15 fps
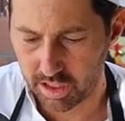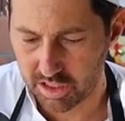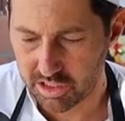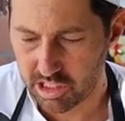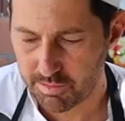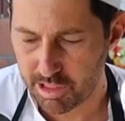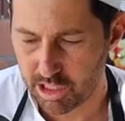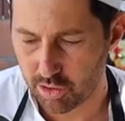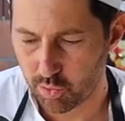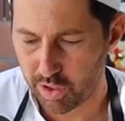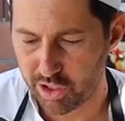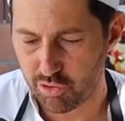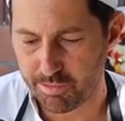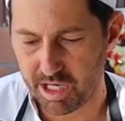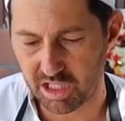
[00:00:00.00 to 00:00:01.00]
similar
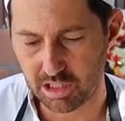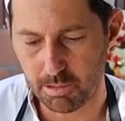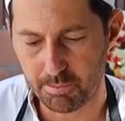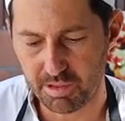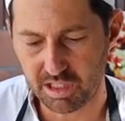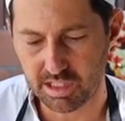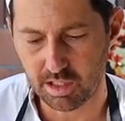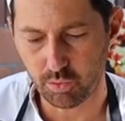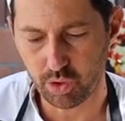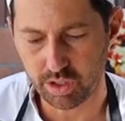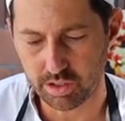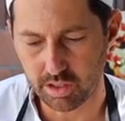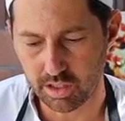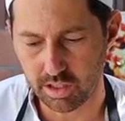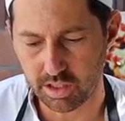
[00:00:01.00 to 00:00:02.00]
when you make the pizza
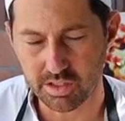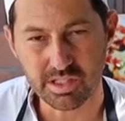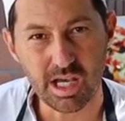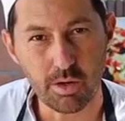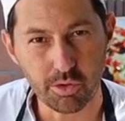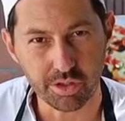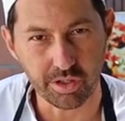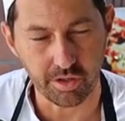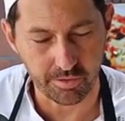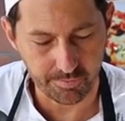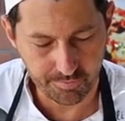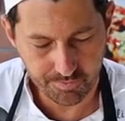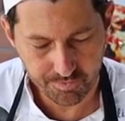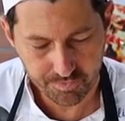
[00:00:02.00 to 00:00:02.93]
with uh, sourdough.